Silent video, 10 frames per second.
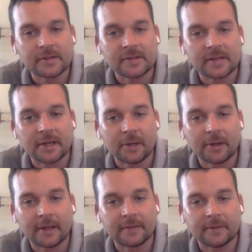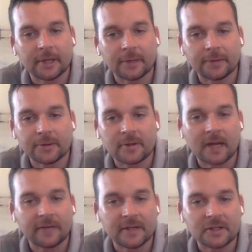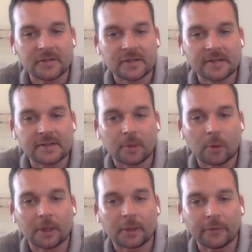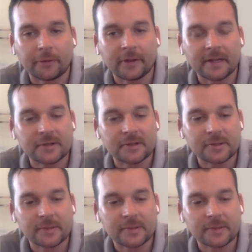Because I know that, there's a lot of agencies that are working with freelancers,